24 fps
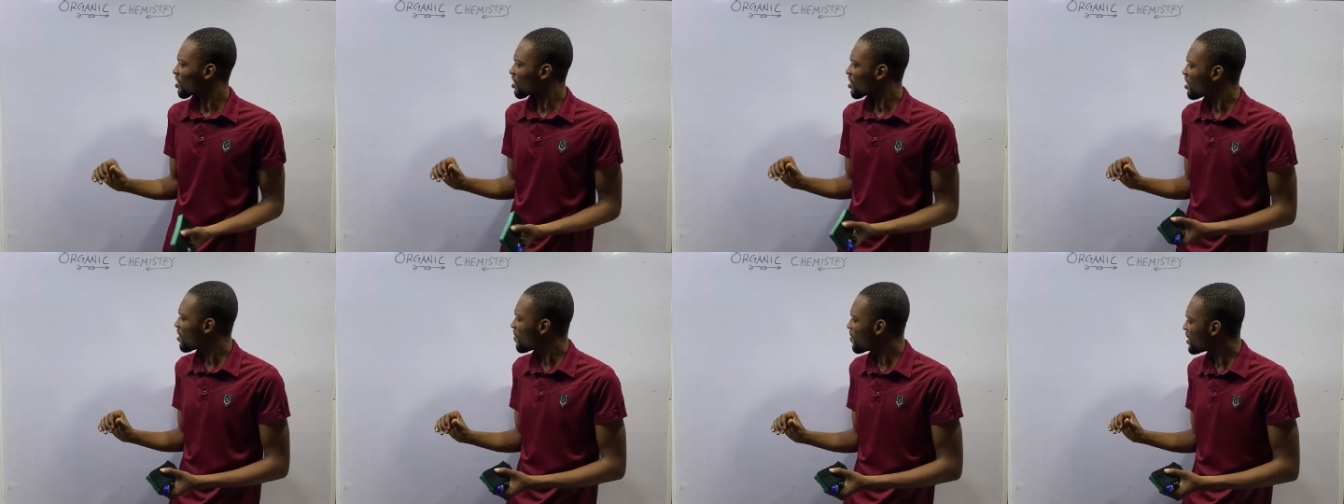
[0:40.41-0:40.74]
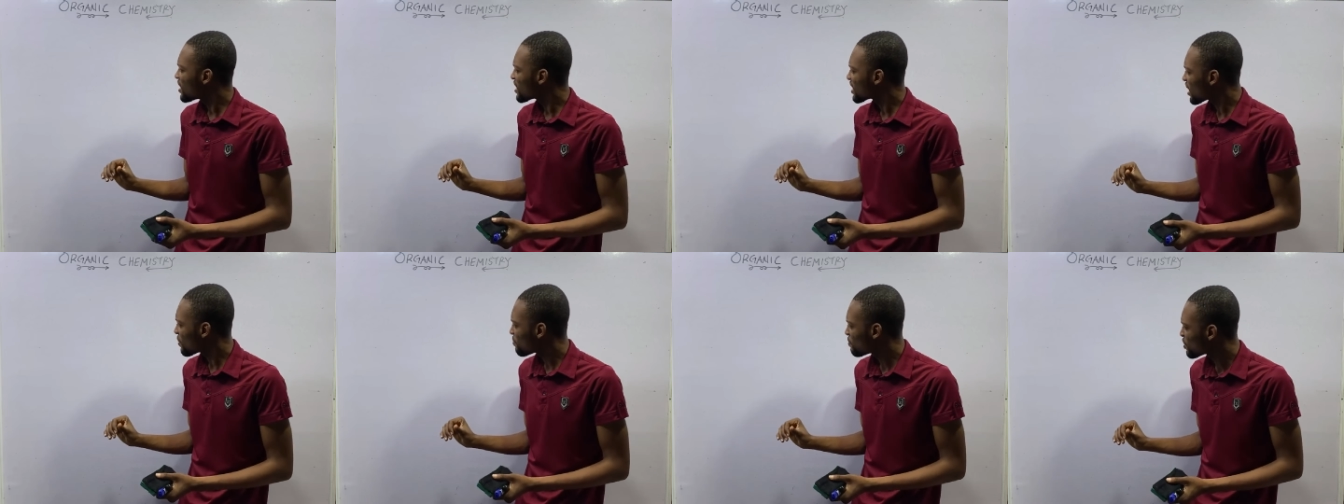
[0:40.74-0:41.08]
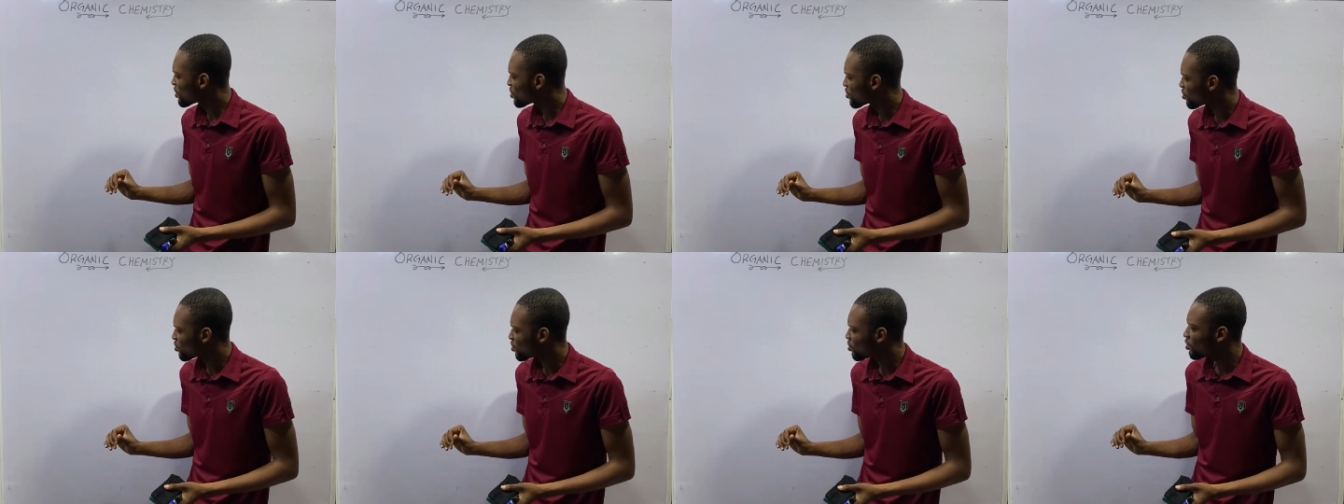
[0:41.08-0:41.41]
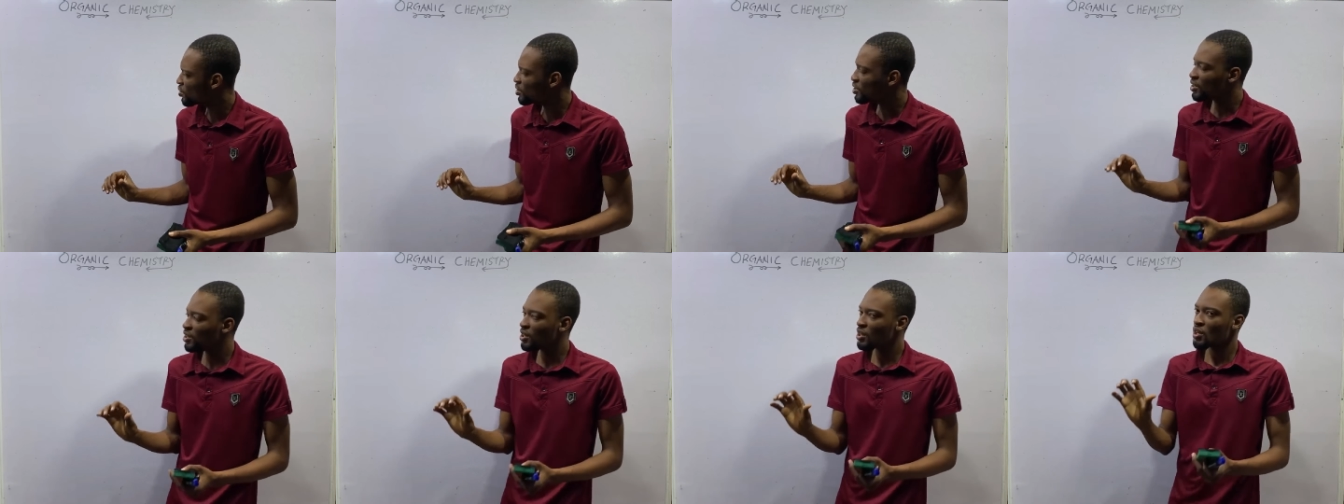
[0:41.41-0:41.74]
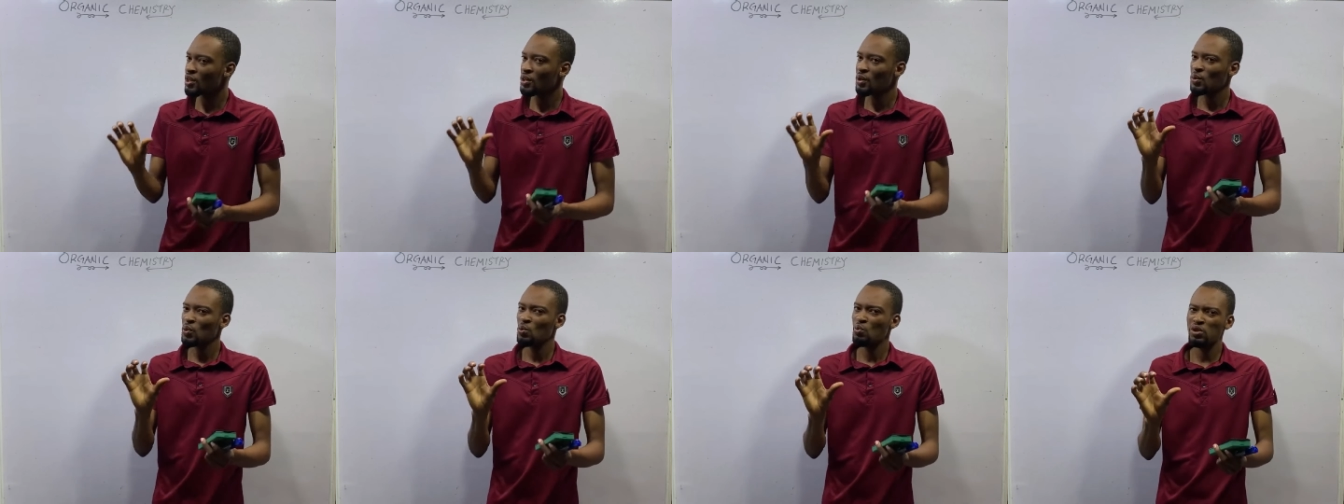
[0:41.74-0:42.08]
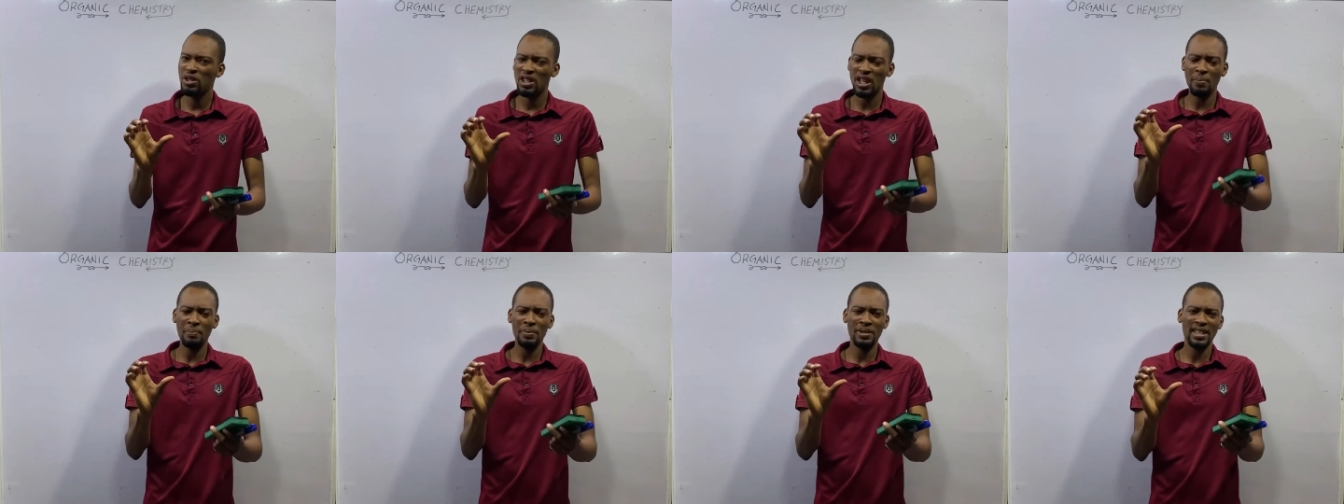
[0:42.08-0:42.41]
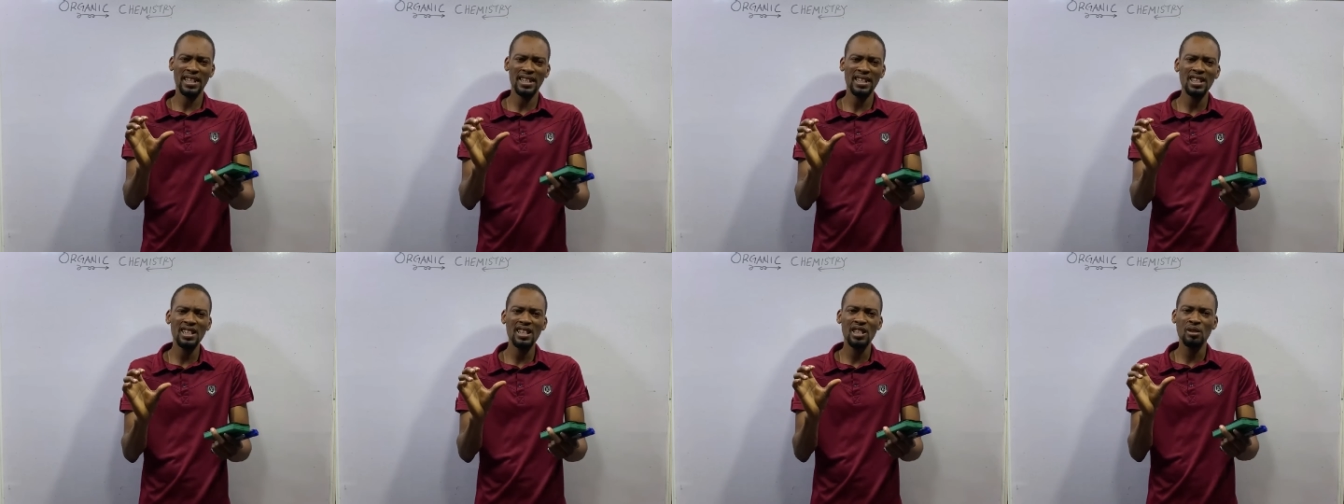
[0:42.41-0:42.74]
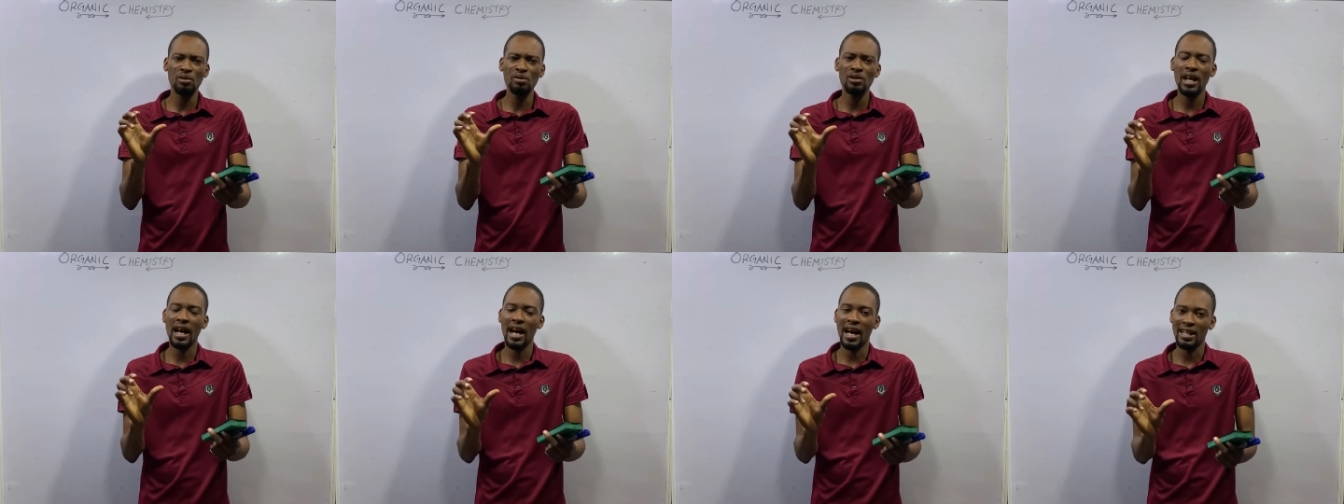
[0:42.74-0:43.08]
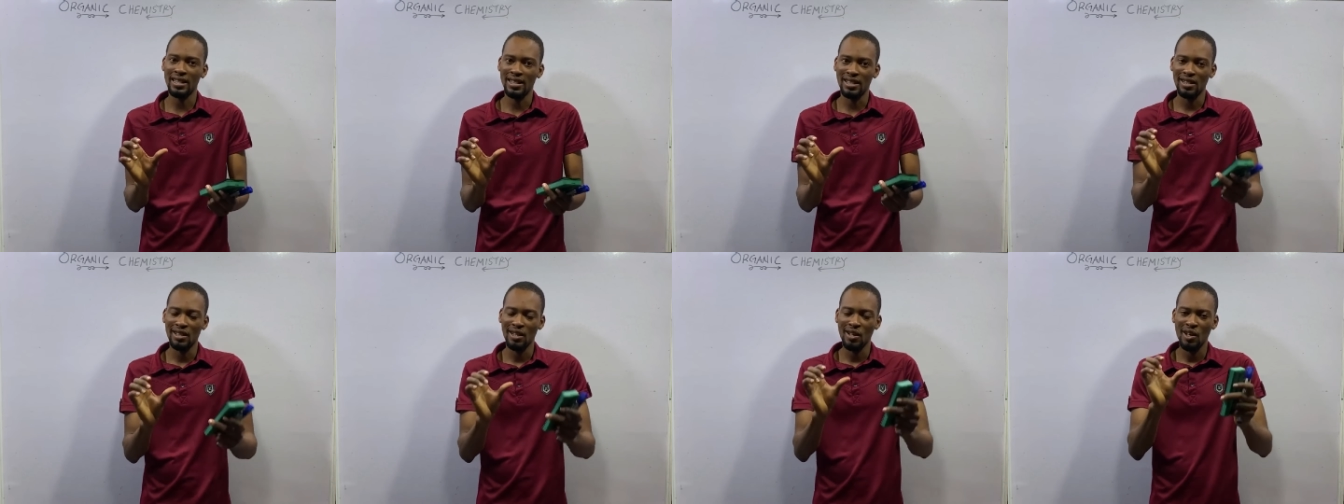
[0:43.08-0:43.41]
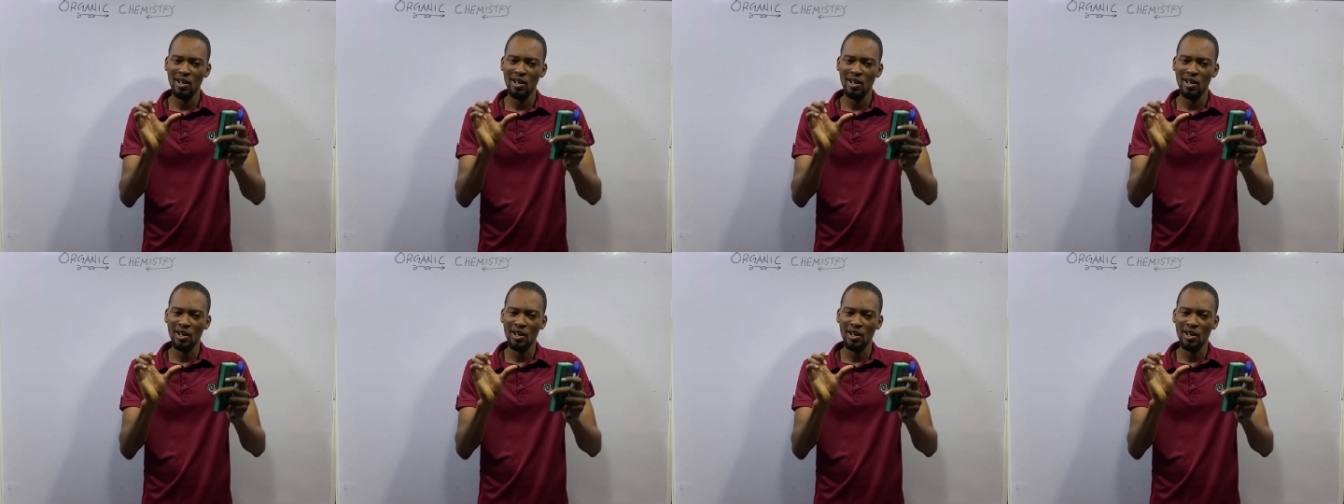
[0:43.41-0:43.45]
In this episode, we shall be taking a look at